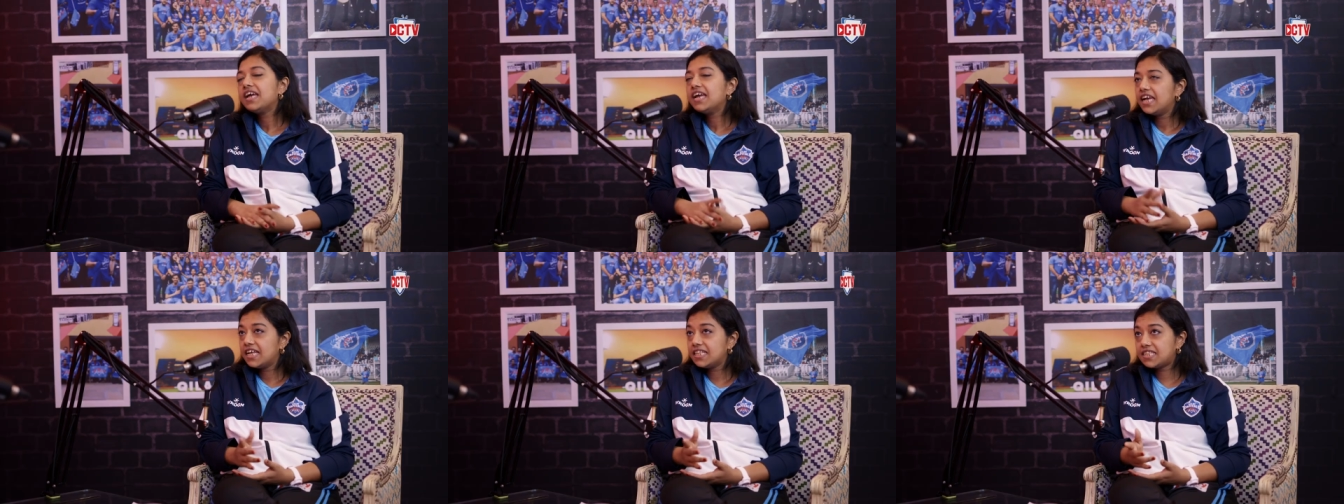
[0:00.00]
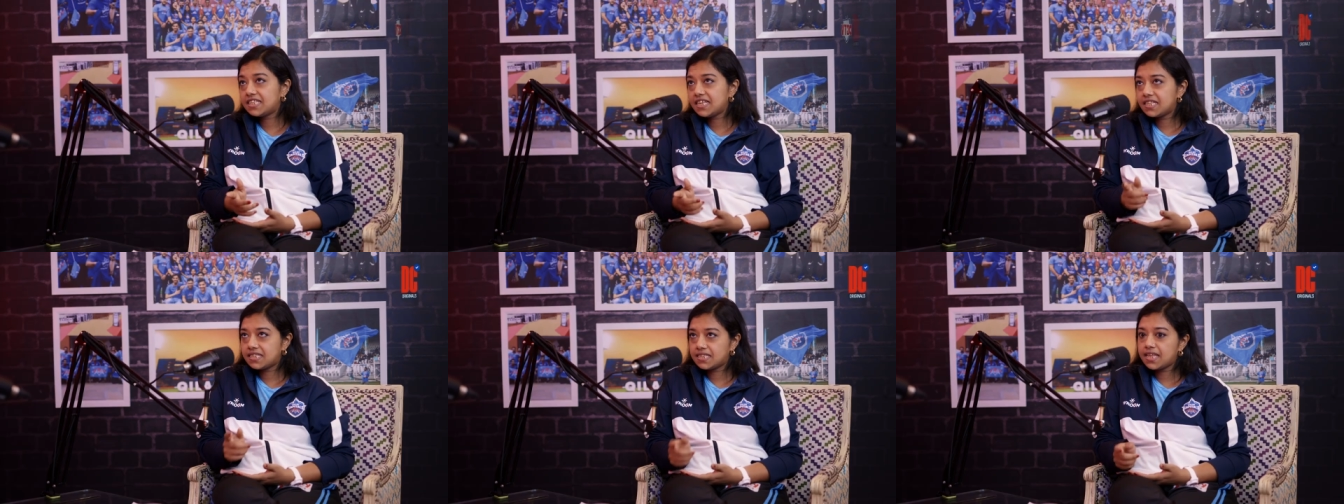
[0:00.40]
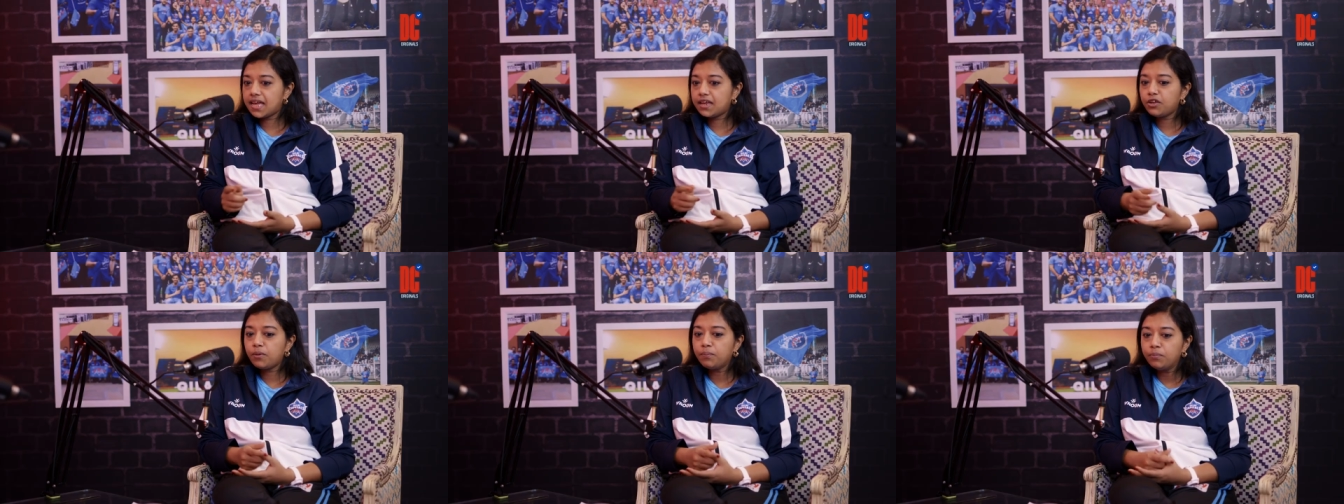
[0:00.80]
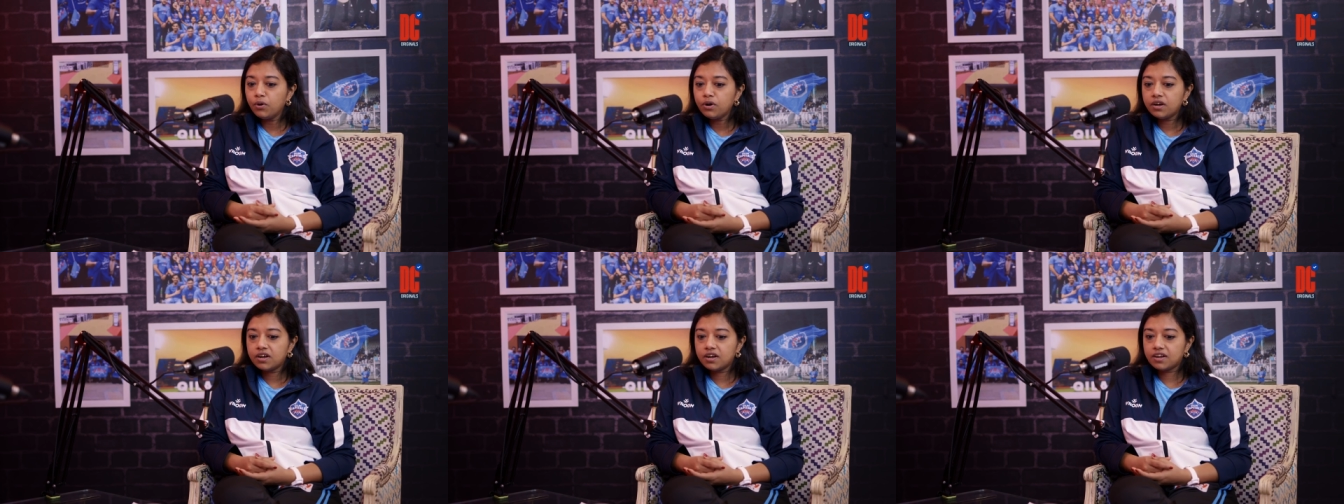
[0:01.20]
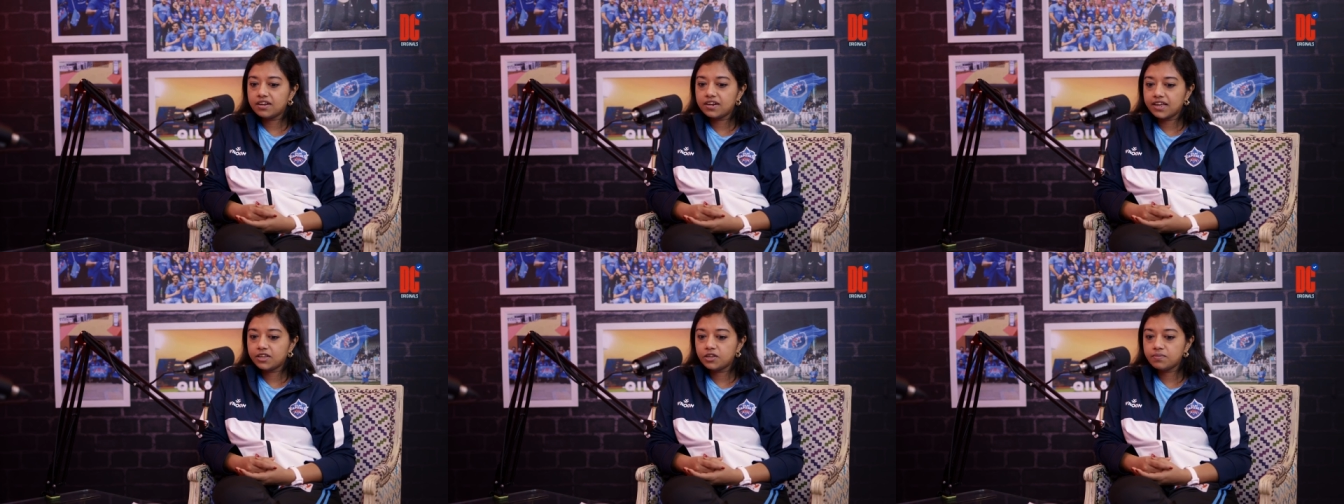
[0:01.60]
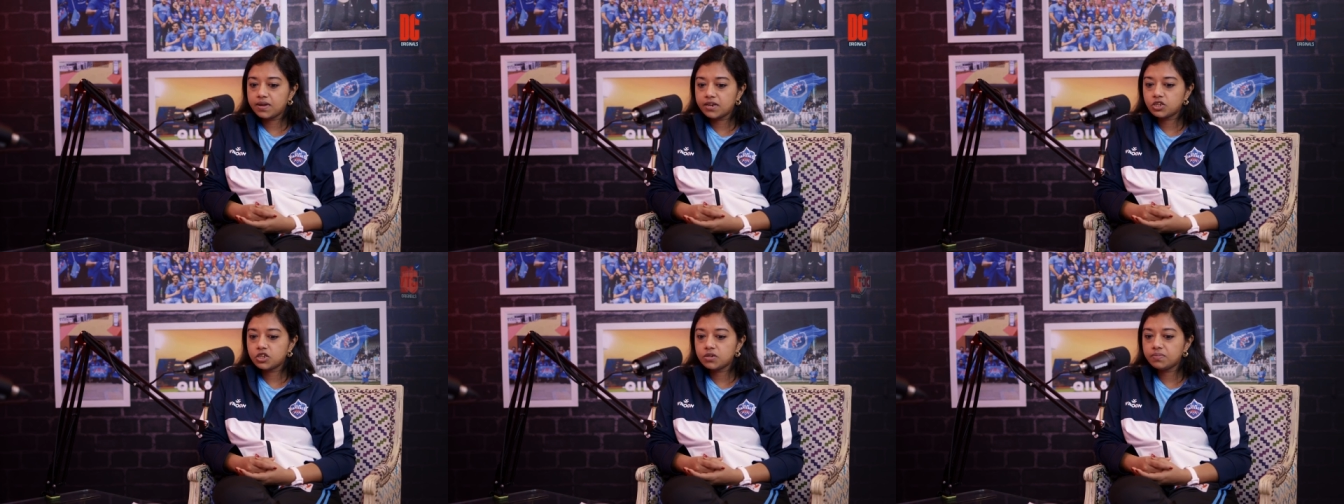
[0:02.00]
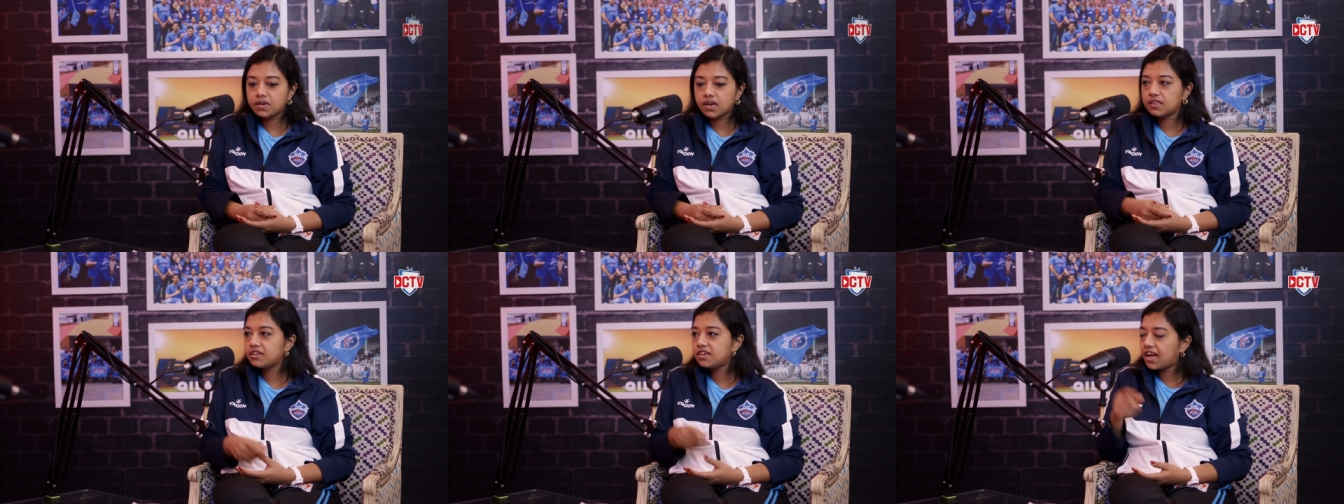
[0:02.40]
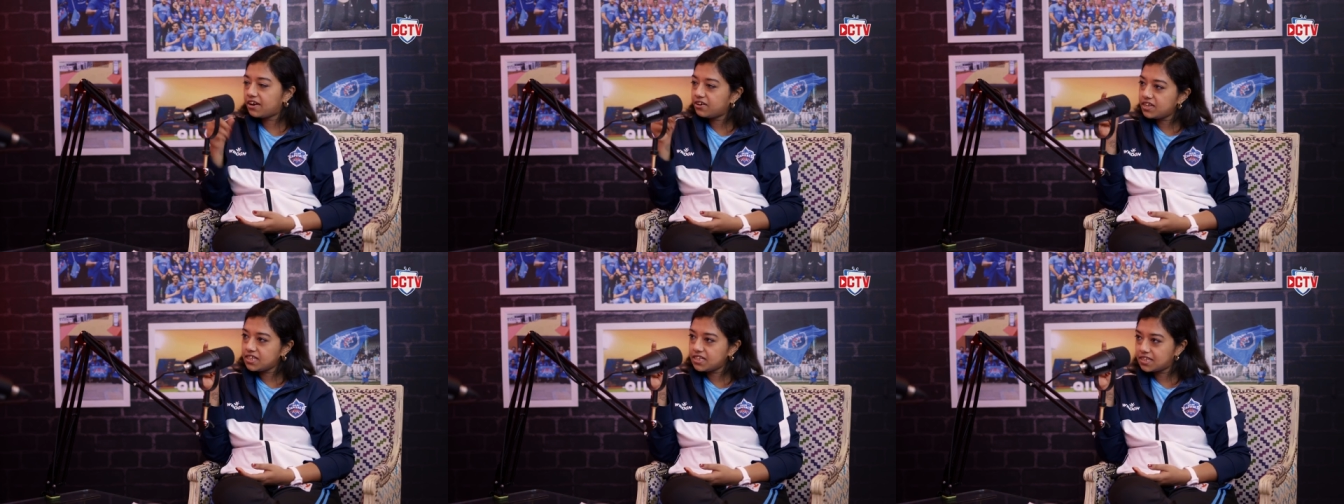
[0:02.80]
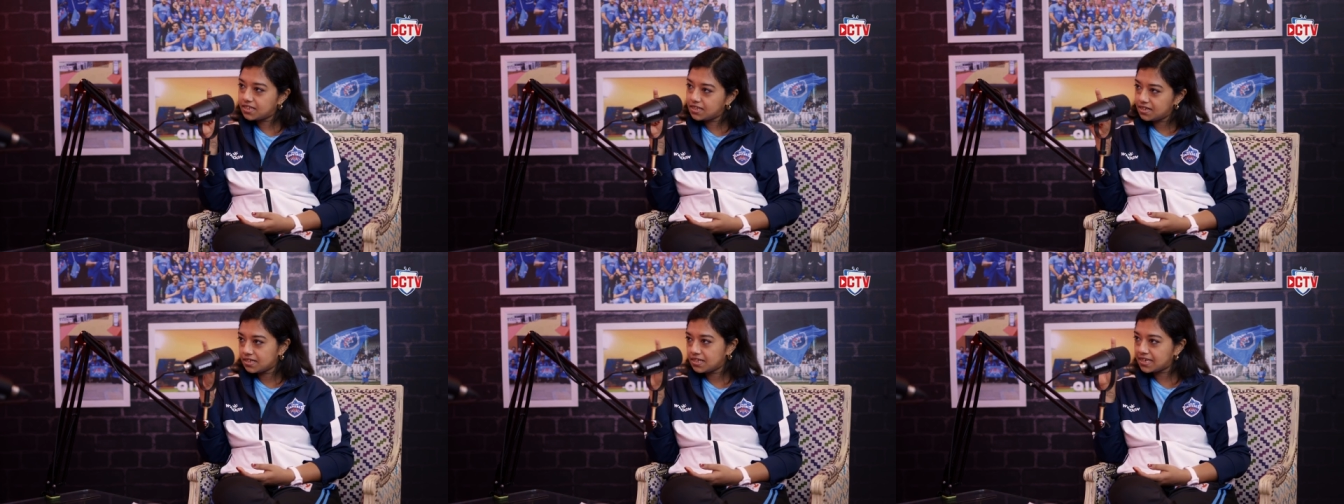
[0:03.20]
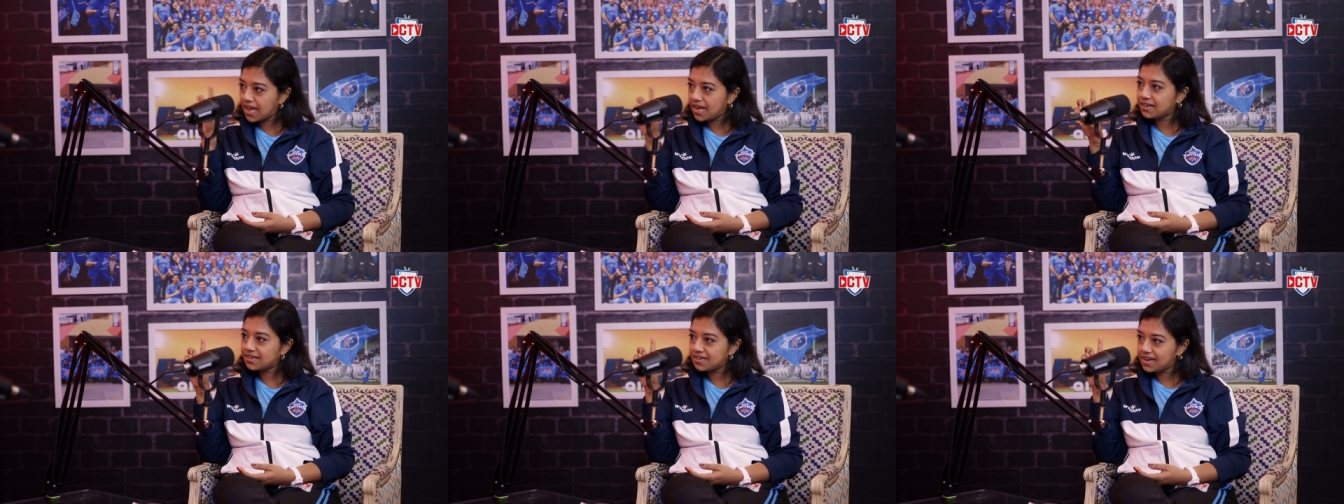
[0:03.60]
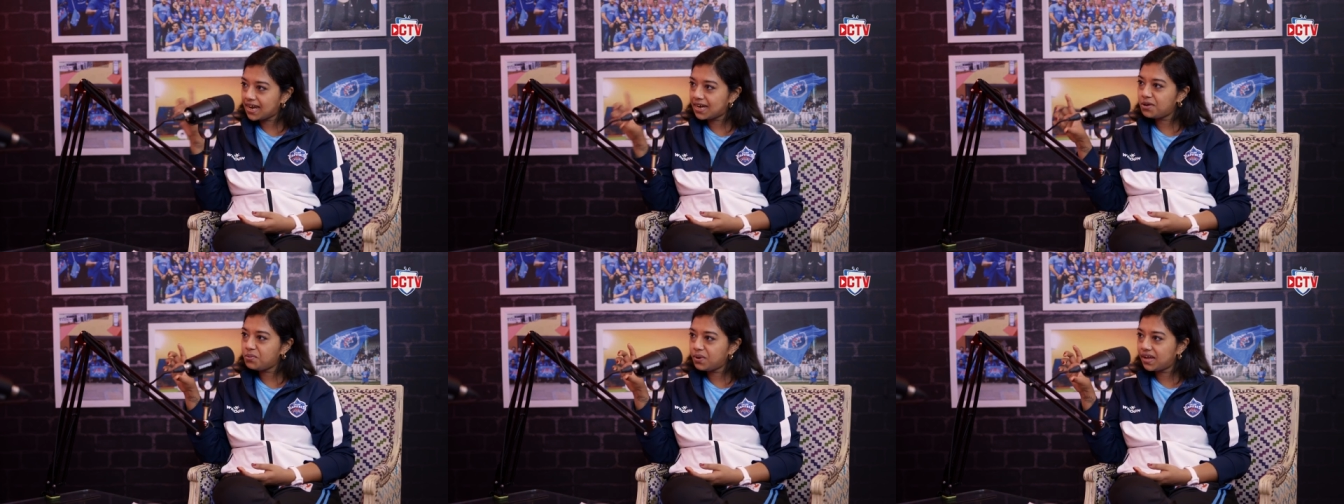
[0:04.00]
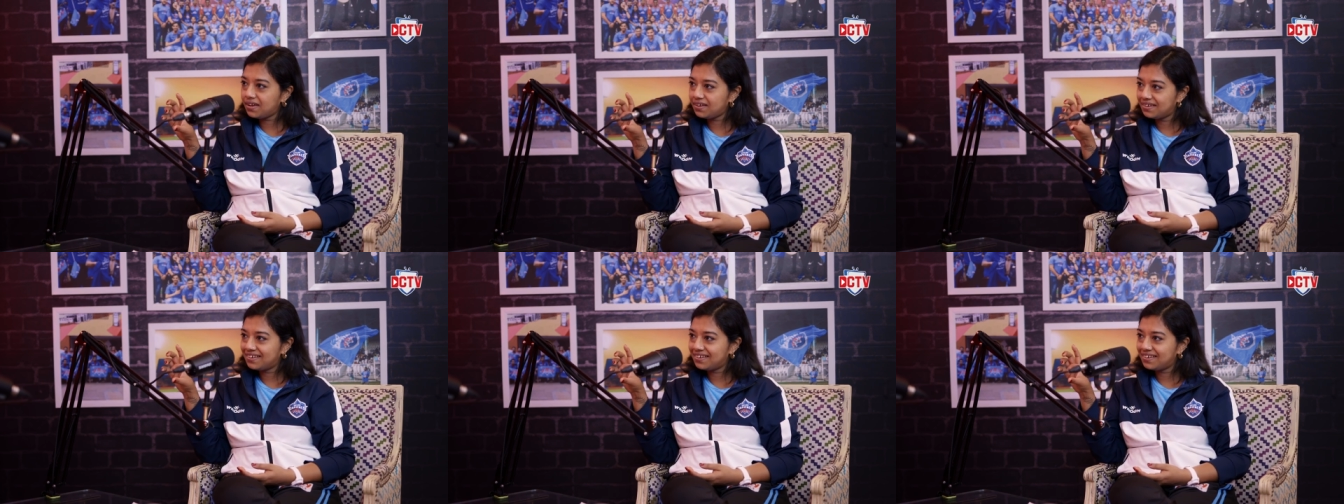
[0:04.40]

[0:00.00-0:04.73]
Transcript: It's it's there in your book, uh, like you mentioned, but are the diaries stacked anywhere,